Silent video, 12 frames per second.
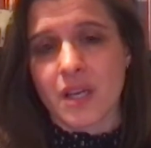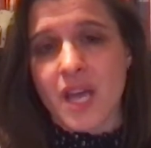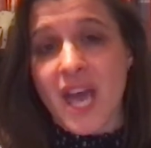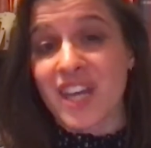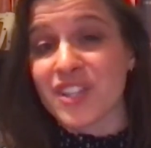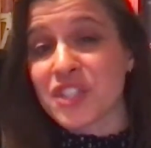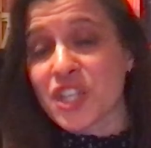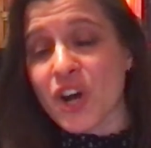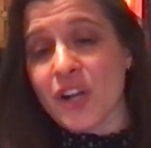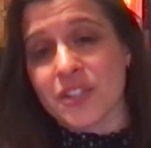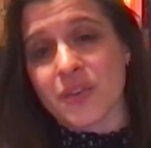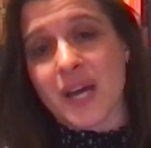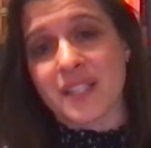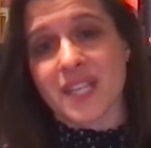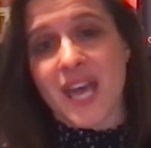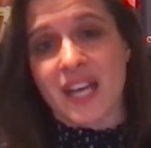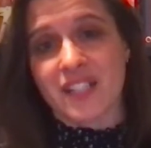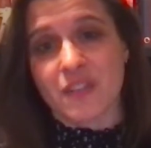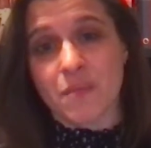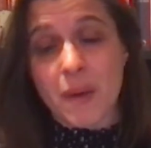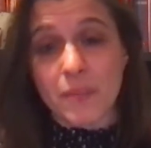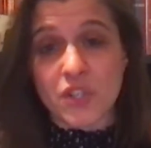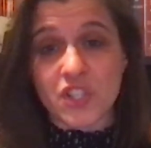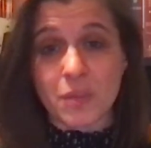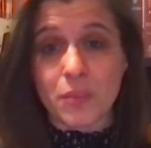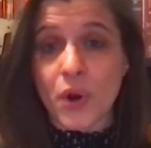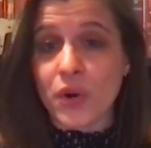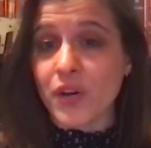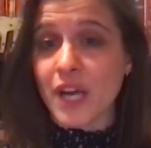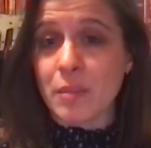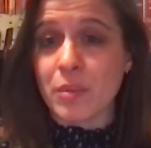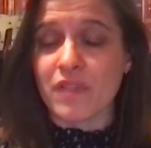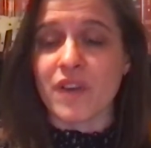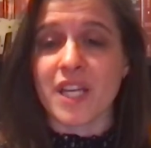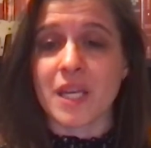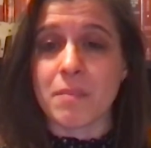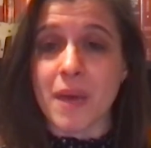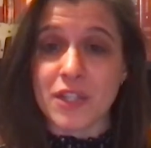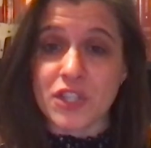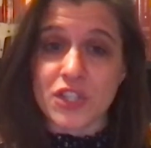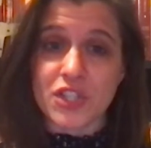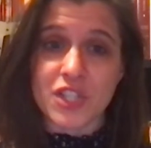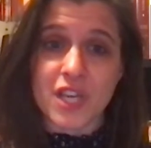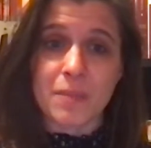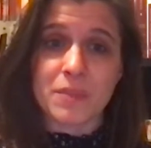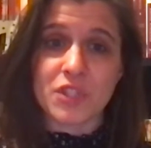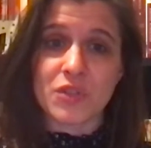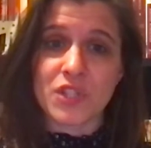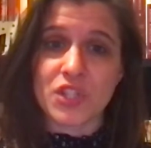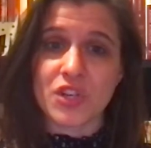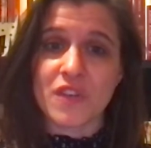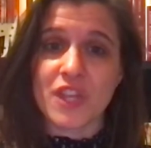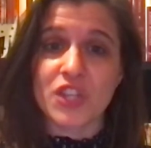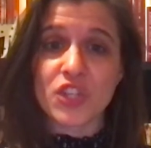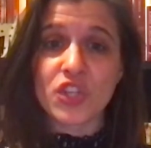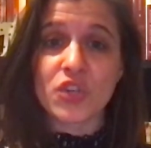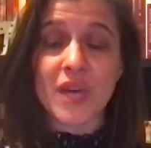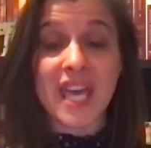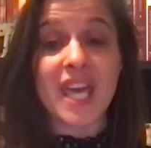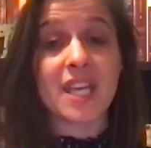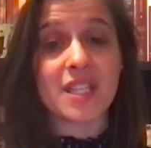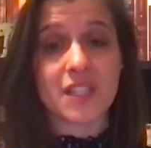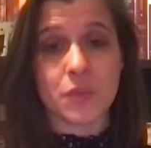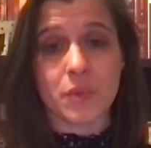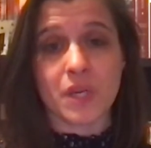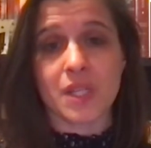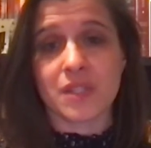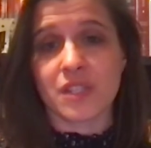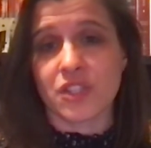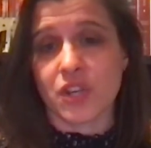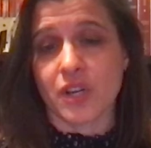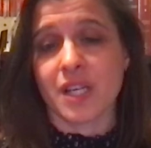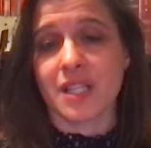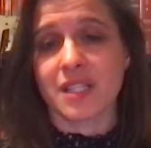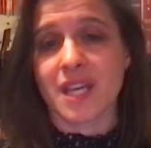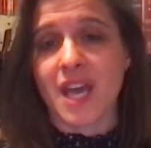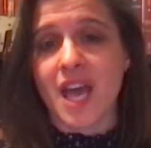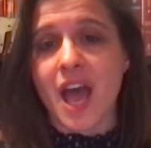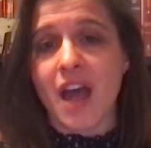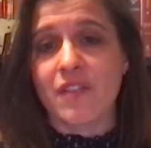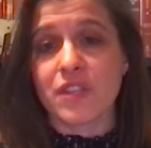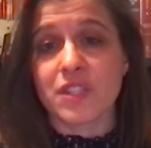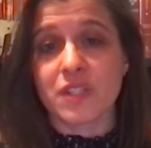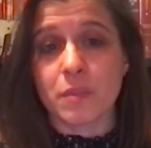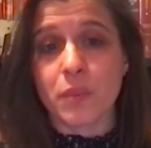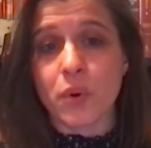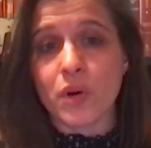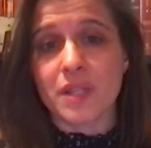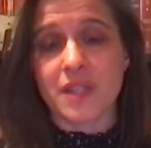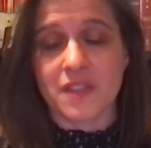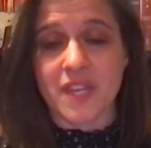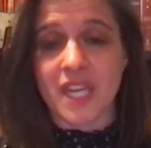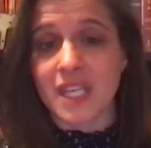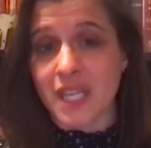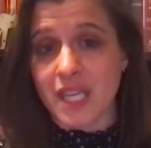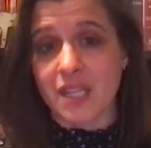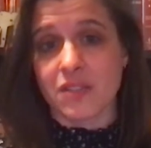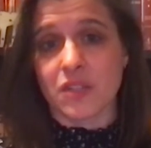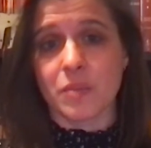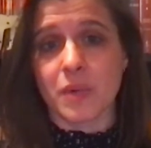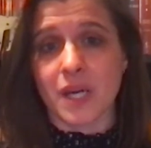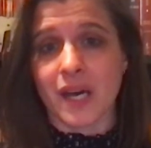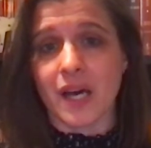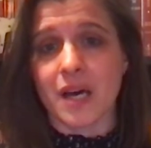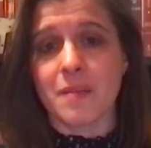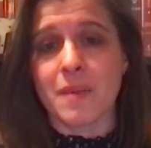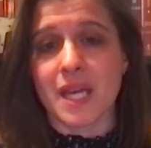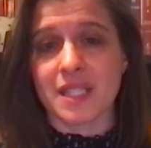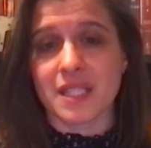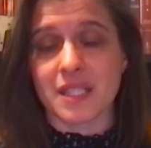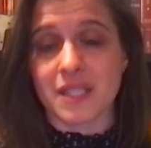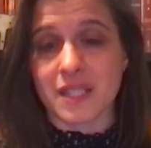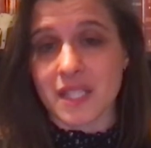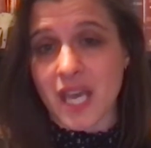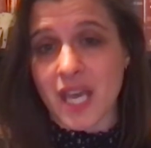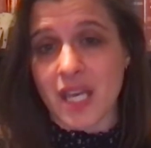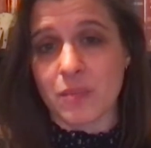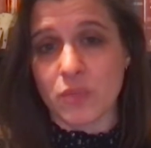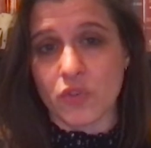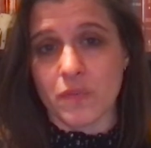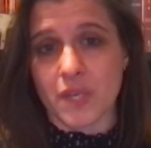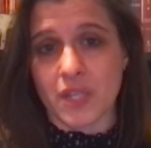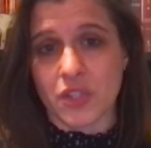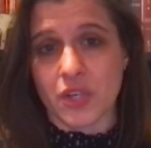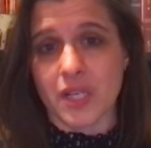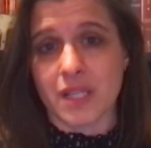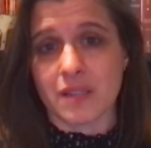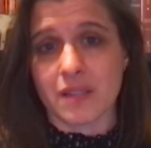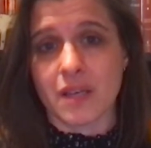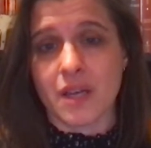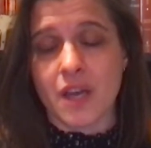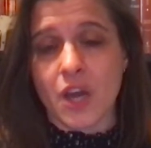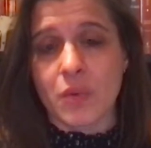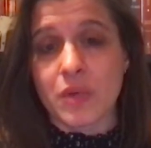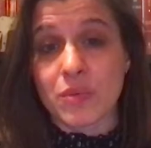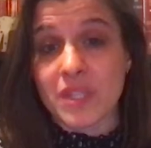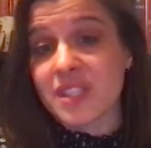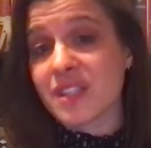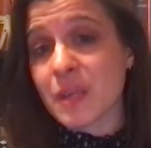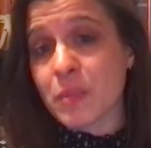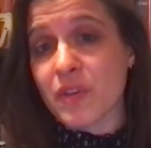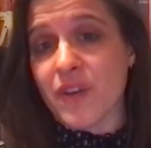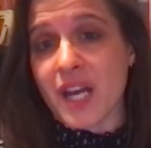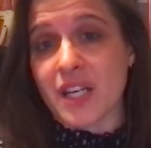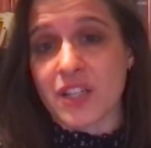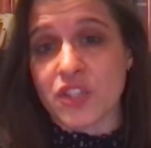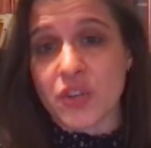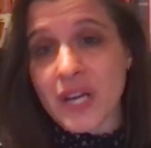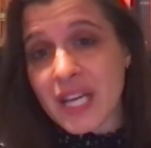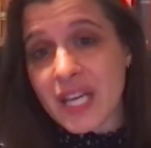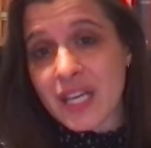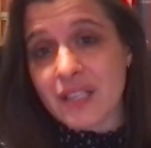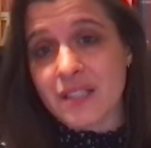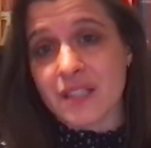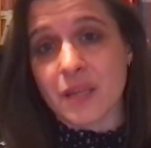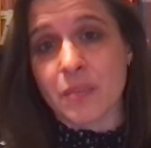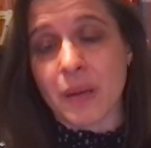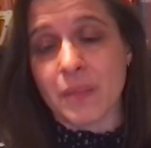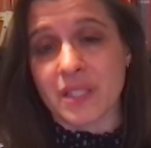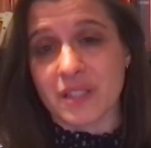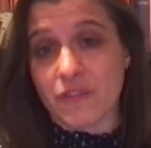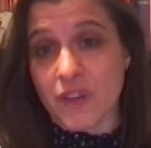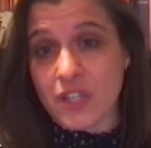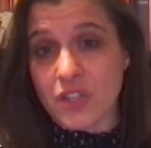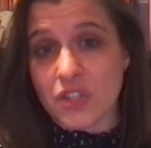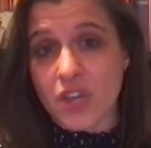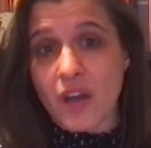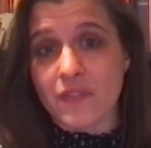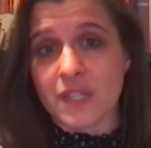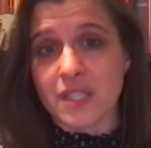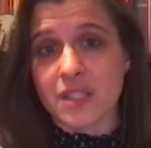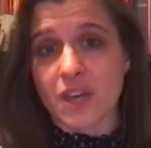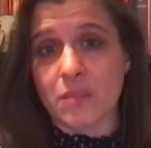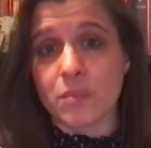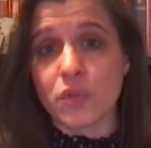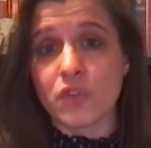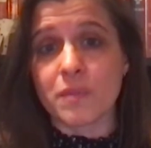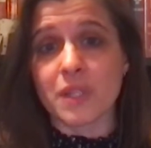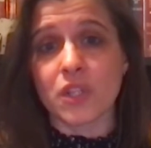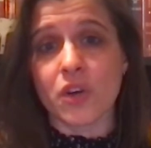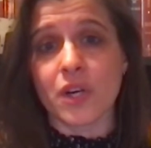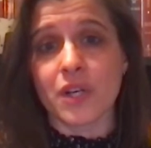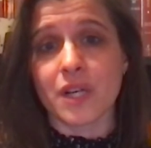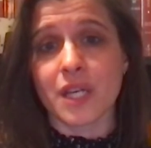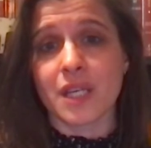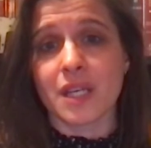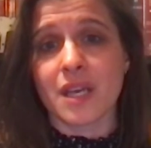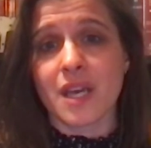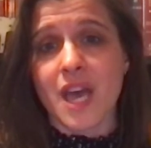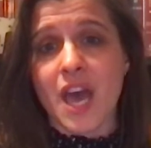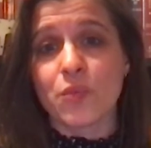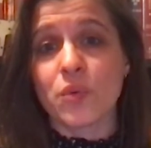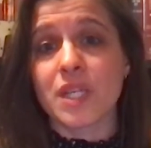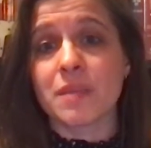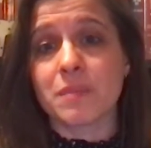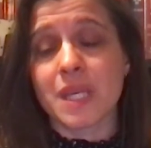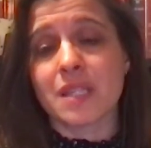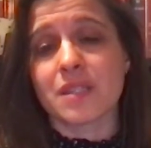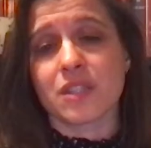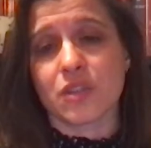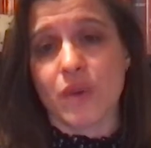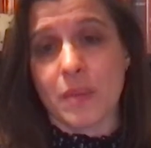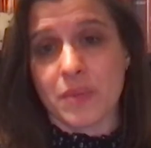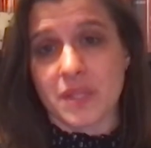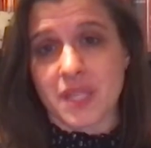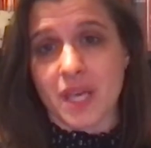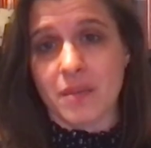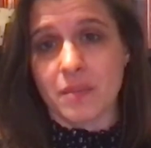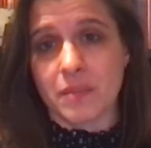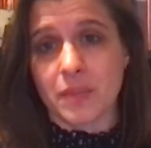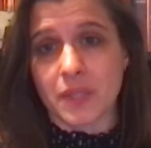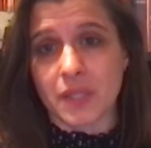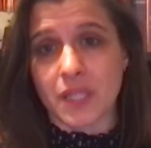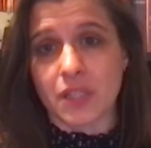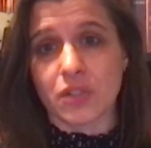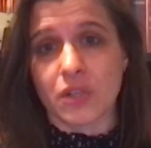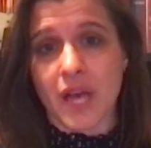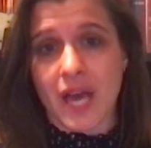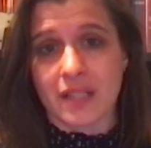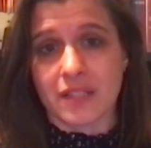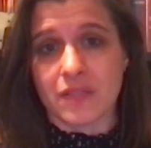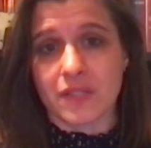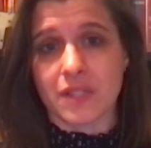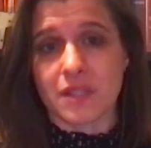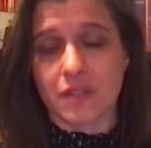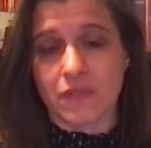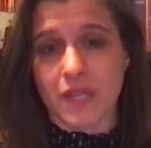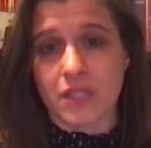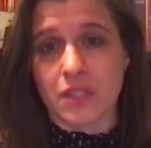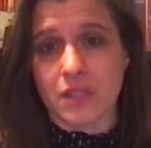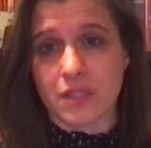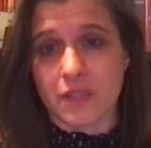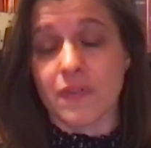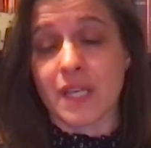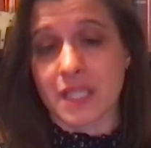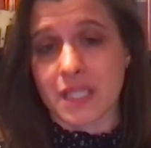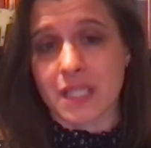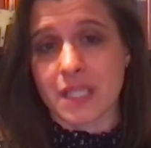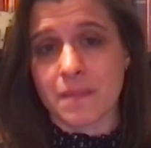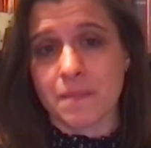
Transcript: NLG also has an active membership program providing mentorship to ensure that new and experienced attorneys have the support that they need to become and to stay movement attorneys. We recently provided a training to the Public Defender's Office on movement lawyering and what it means to represent political activist defendants.